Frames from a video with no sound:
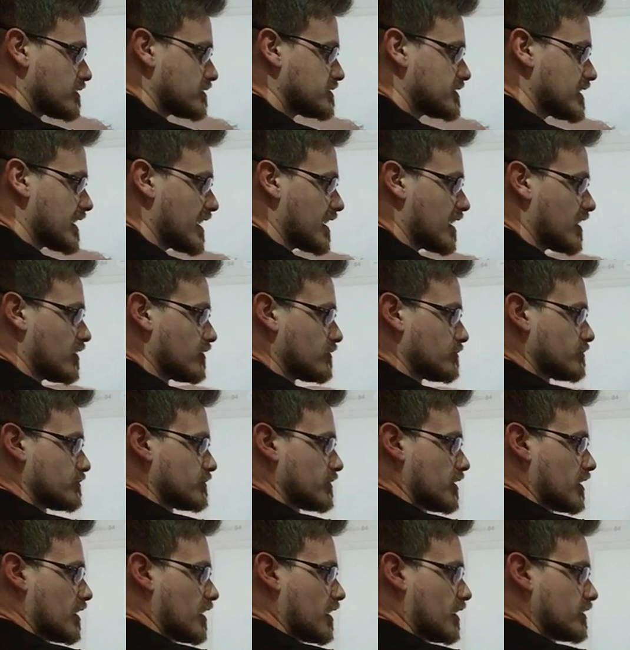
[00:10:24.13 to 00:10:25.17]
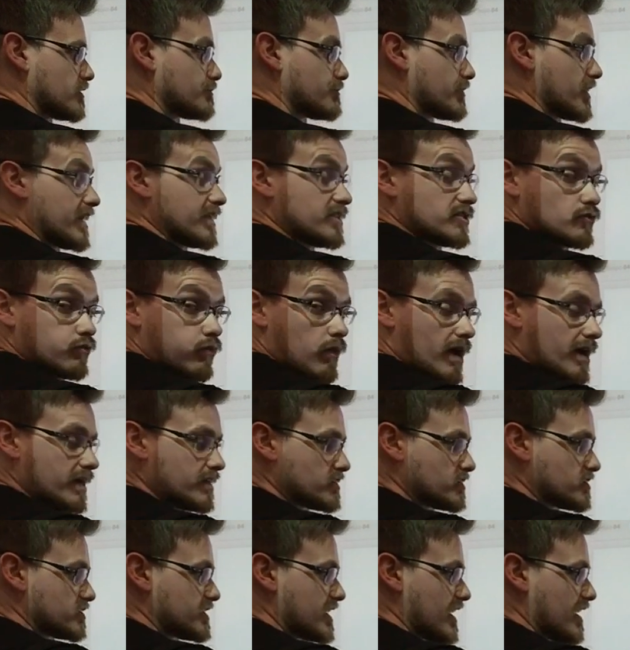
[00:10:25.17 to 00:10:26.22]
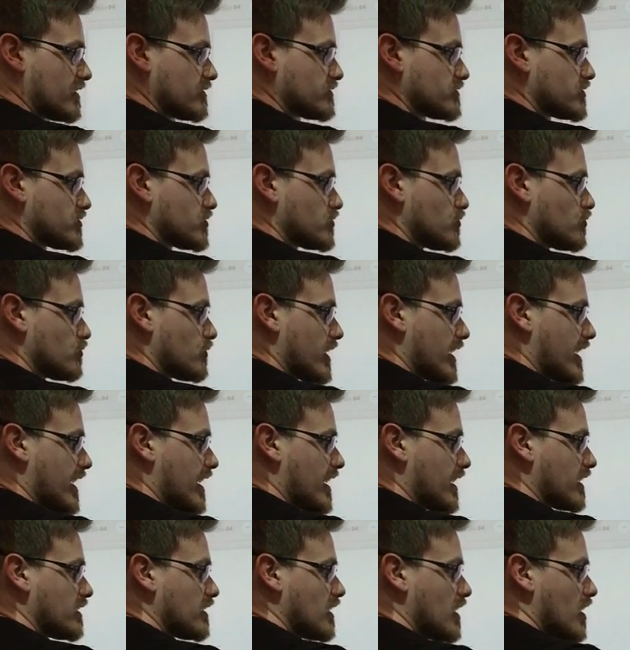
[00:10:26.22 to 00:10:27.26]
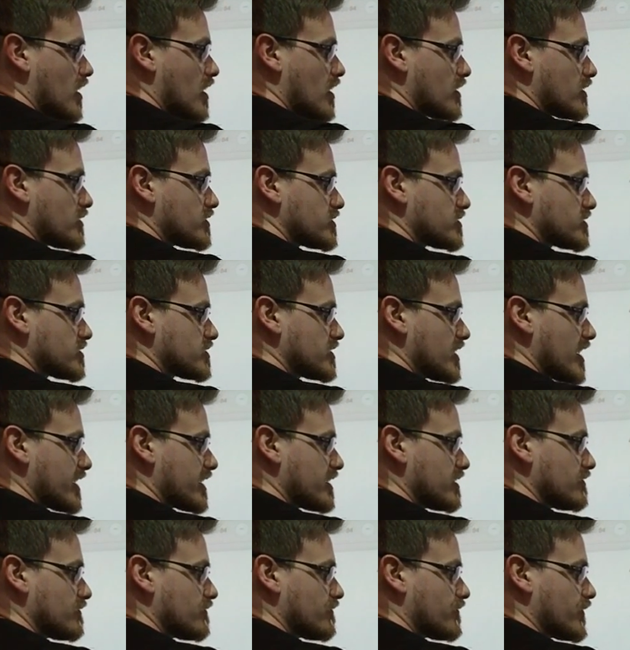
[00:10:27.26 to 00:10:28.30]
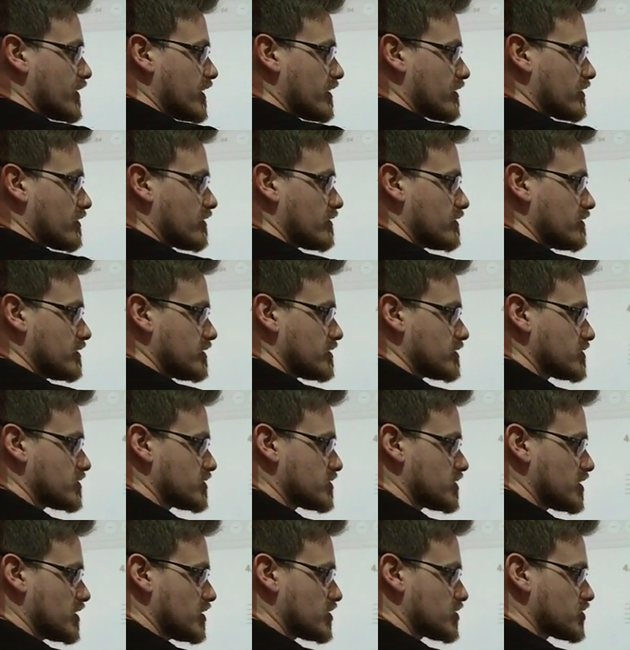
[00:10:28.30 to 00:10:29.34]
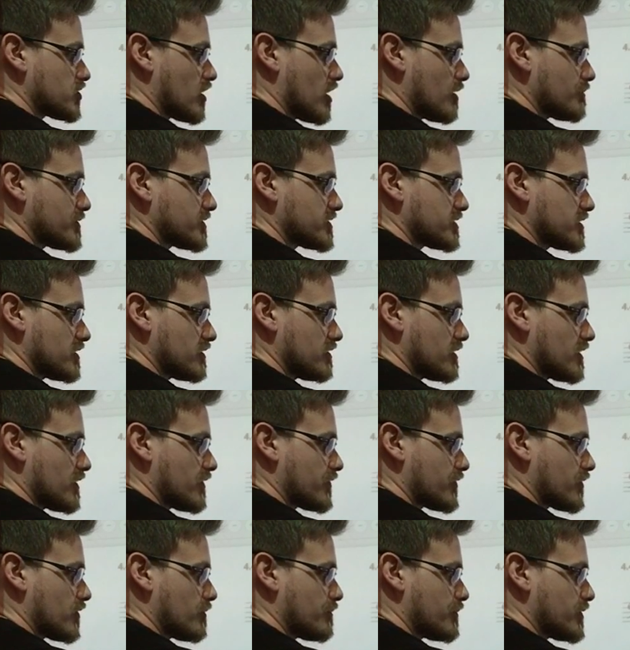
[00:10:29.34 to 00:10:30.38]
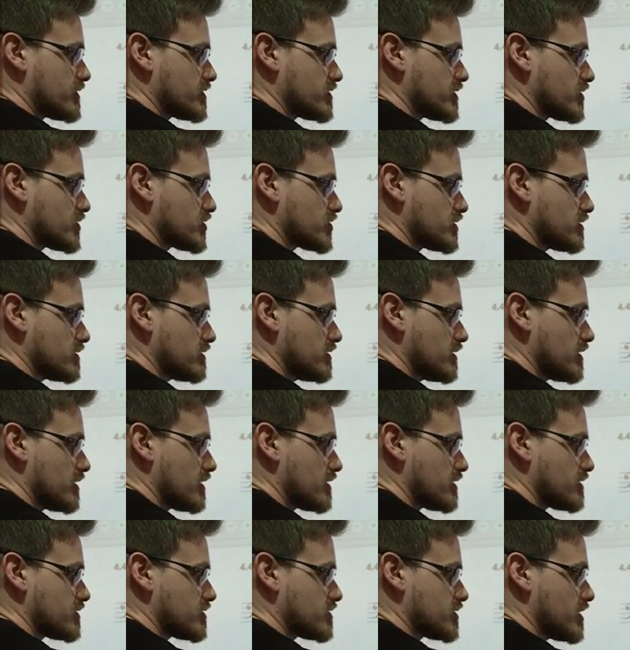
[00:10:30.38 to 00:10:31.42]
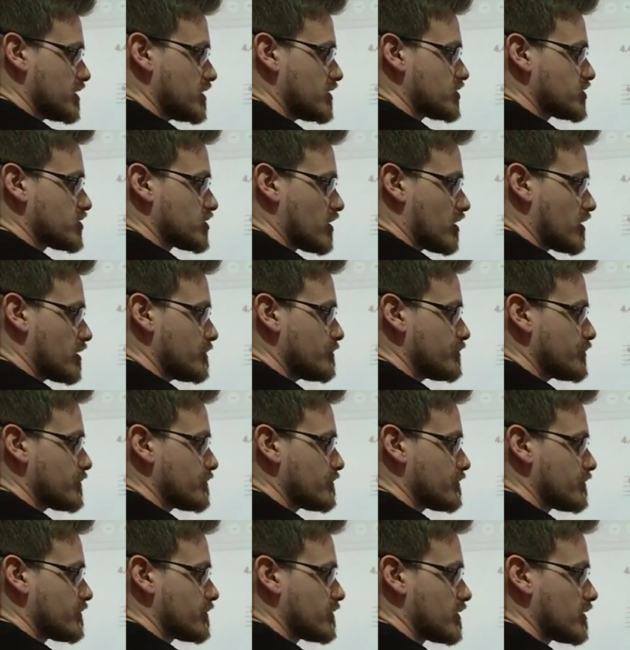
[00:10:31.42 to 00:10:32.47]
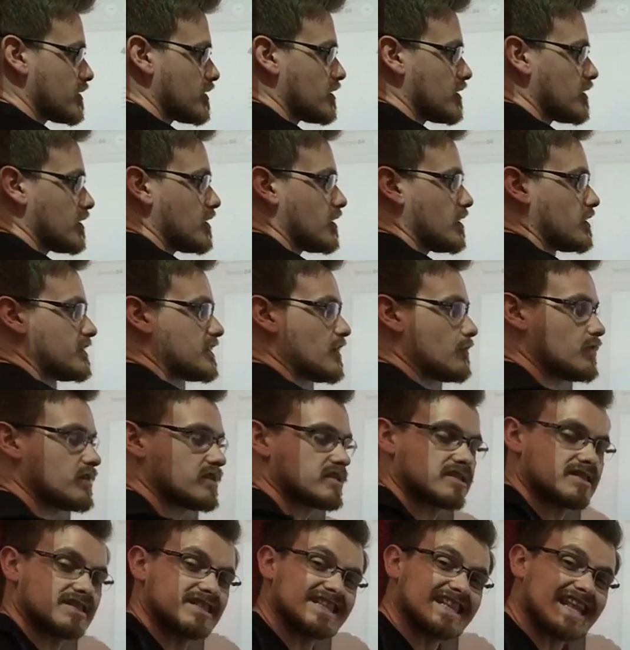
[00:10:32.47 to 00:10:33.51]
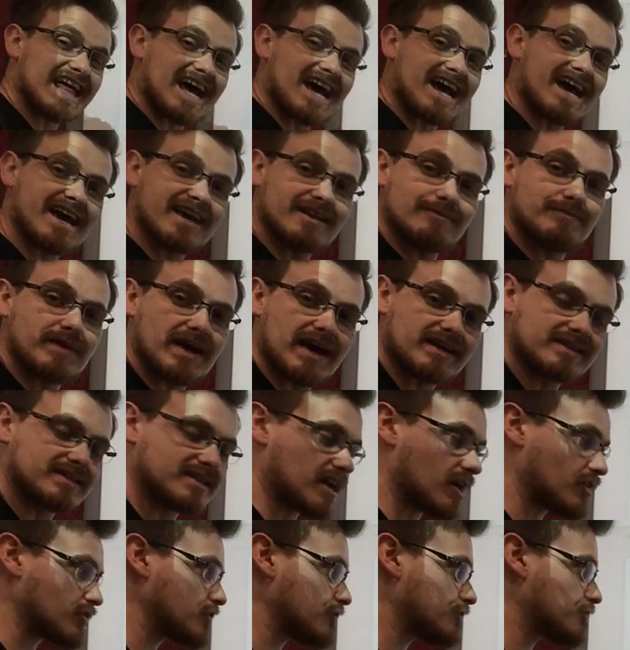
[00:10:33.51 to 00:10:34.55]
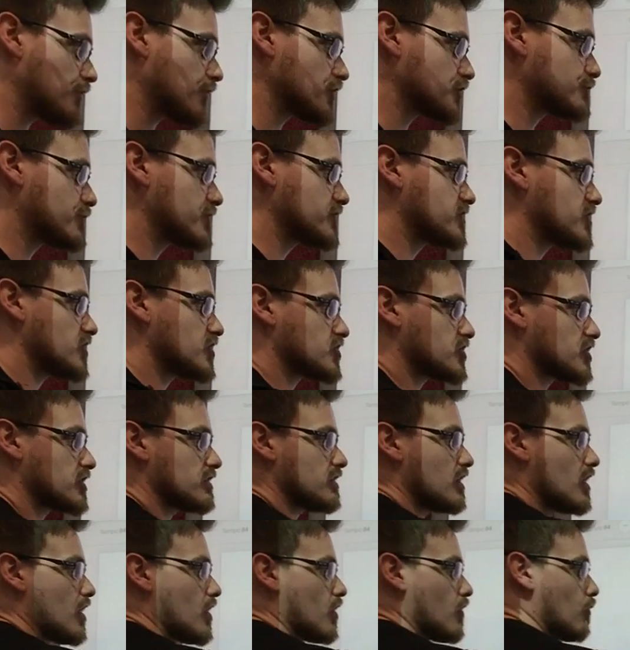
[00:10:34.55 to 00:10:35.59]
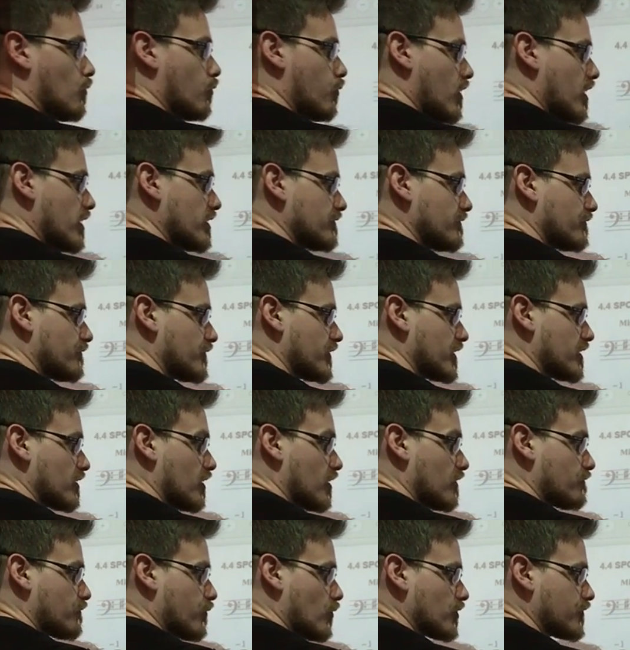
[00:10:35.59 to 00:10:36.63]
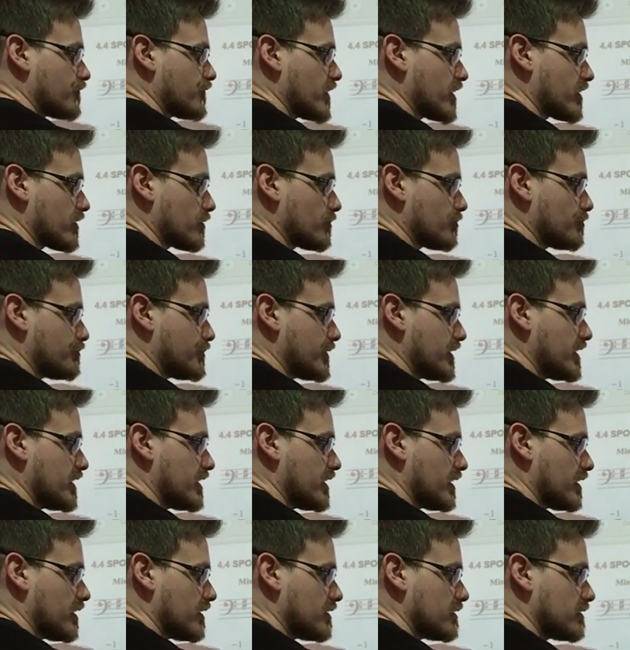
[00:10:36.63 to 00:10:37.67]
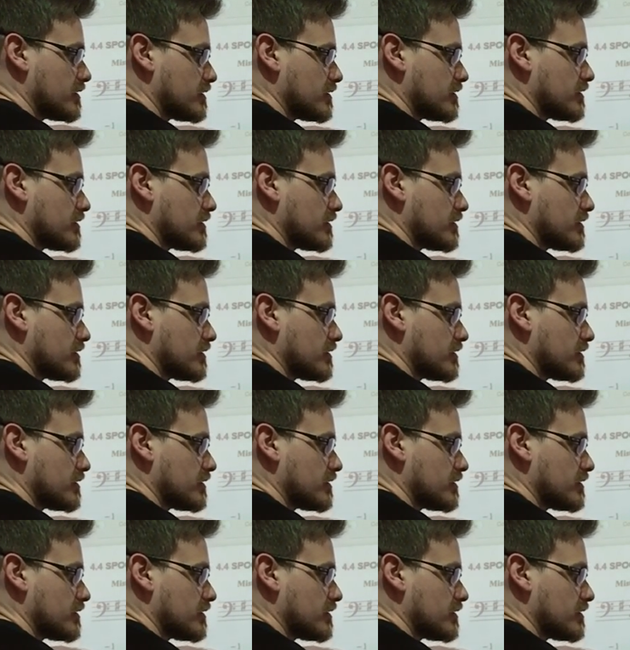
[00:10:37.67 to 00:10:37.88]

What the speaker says: Down, played twice, down to a second finger, C sharp, still in third position, C sharp. Then we slide back down to first position, fourth finger, B.